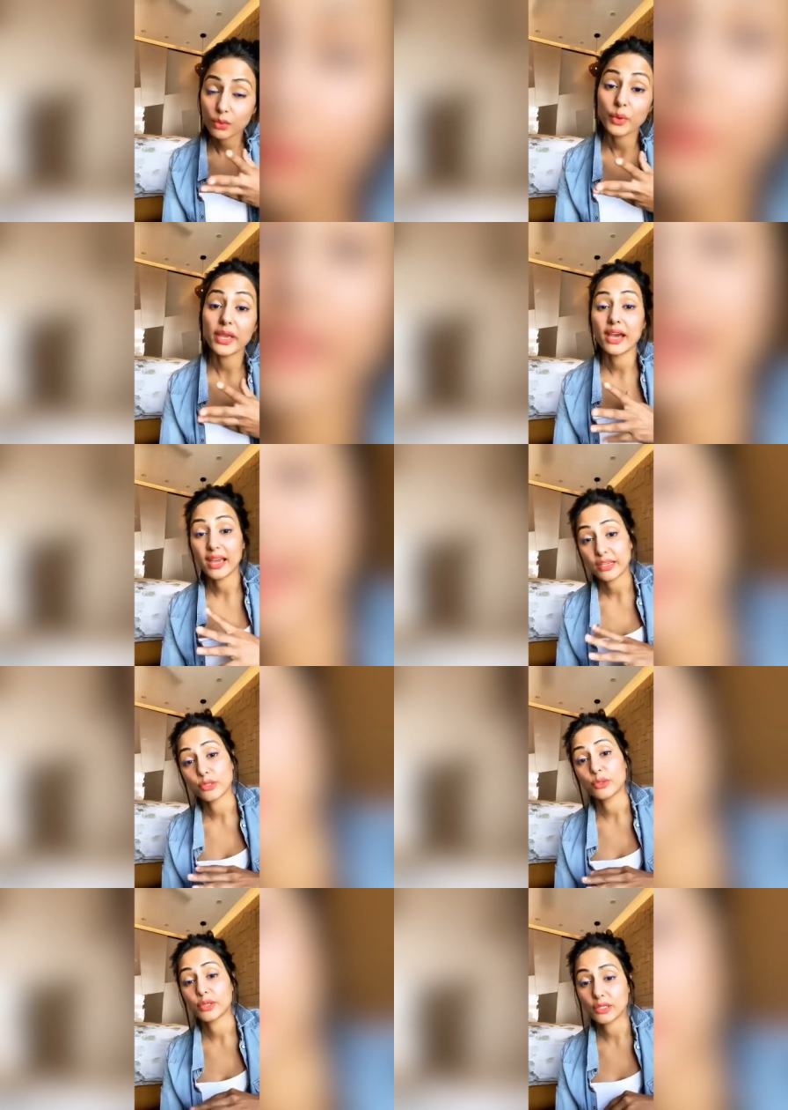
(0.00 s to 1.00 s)
the way I
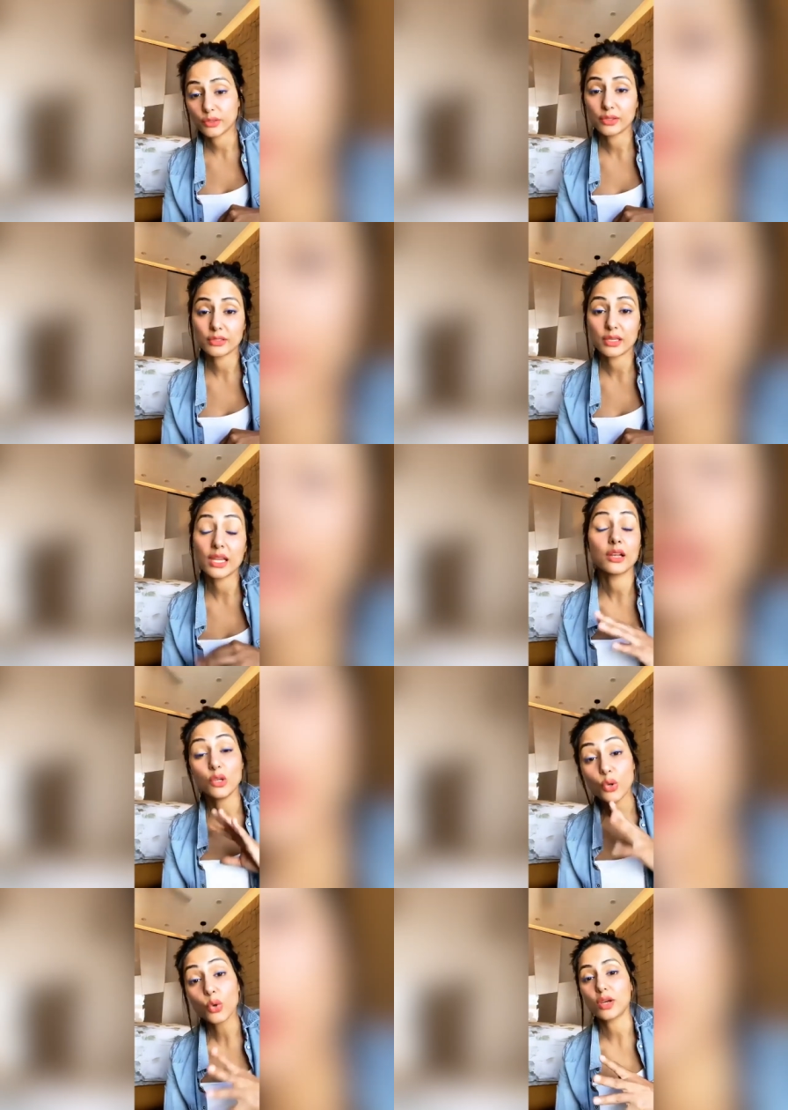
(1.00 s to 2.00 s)
had to
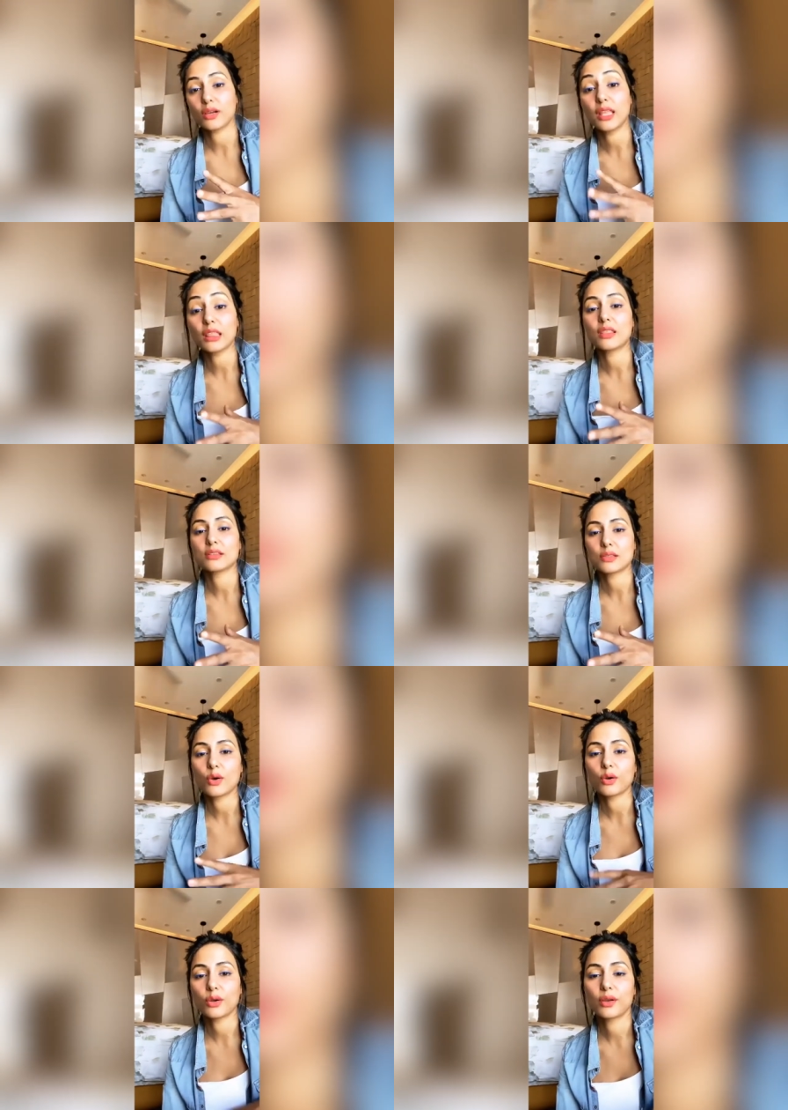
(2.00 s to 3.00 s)
look in the
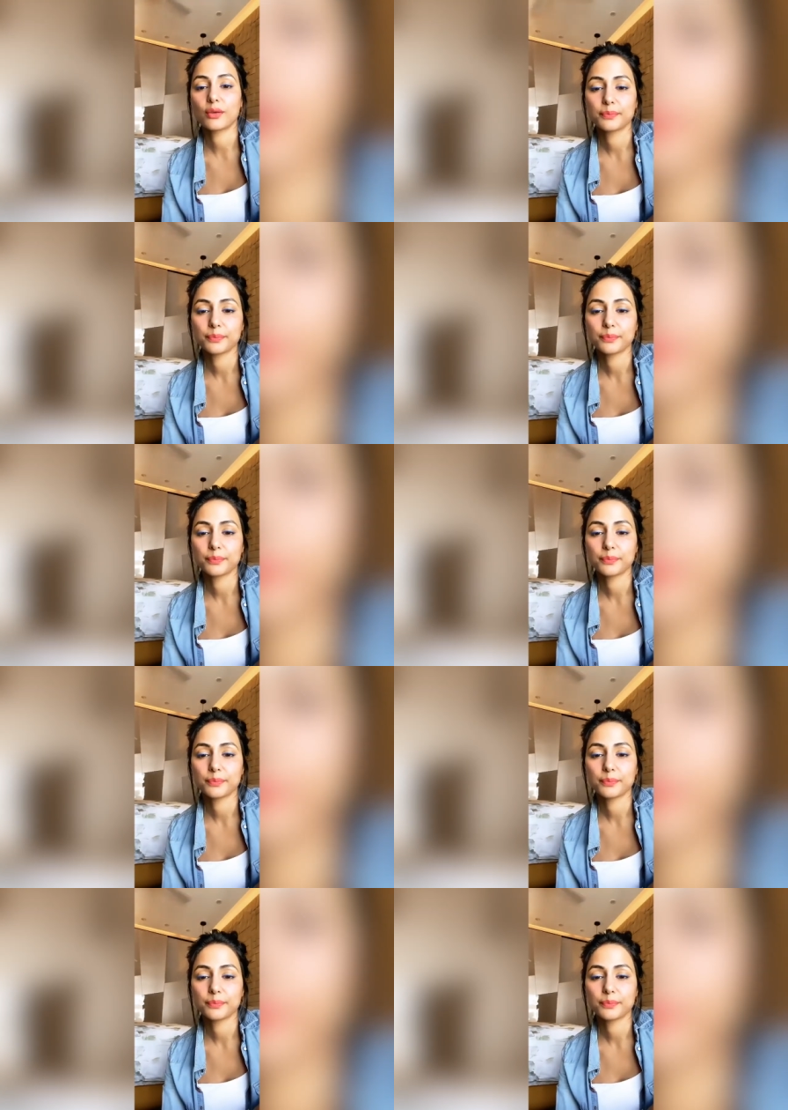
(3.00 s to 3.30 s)
song.